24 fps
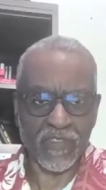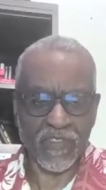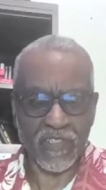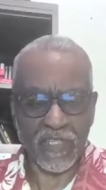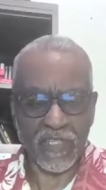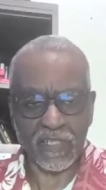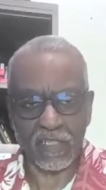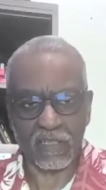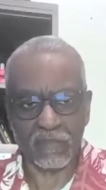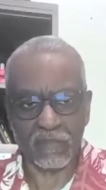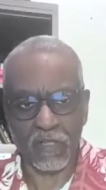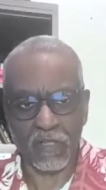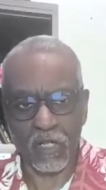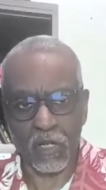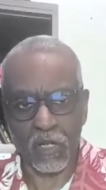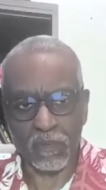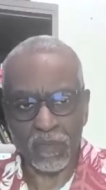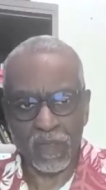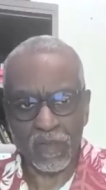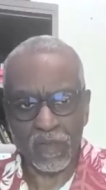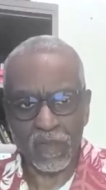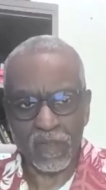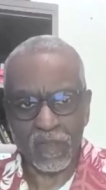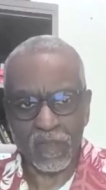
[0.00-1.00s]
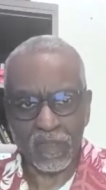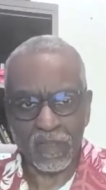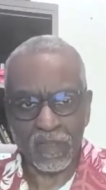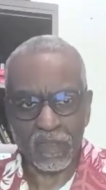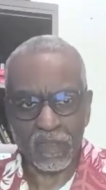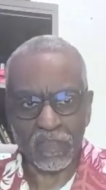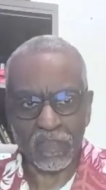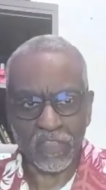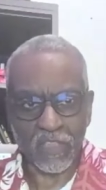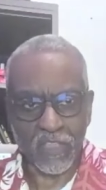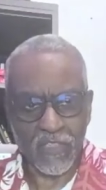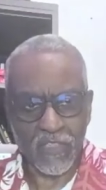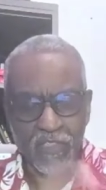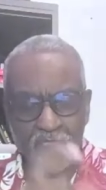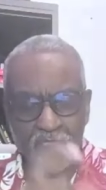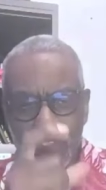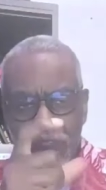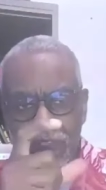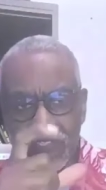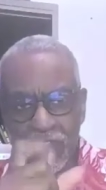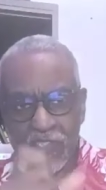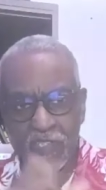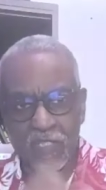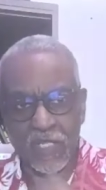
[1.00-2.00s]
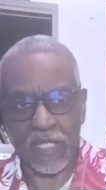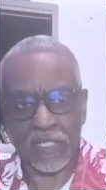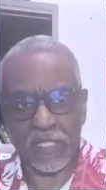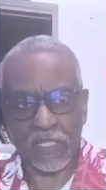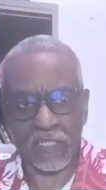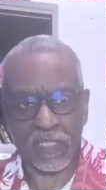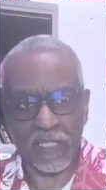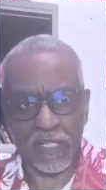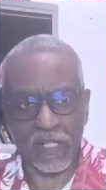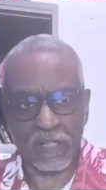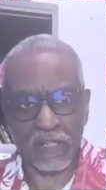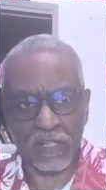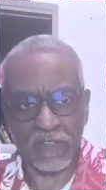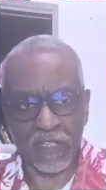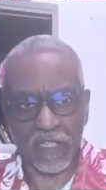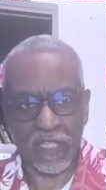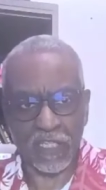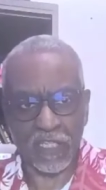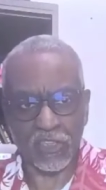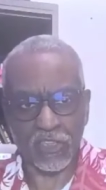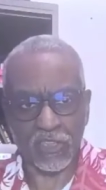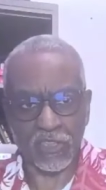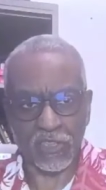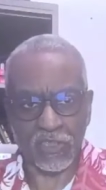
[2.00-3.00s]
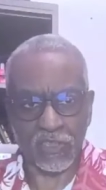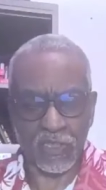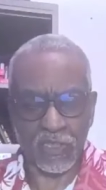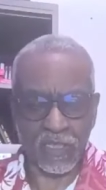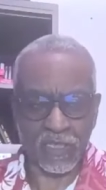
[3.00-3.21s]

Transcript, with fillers: Second of all, just a slight clarification.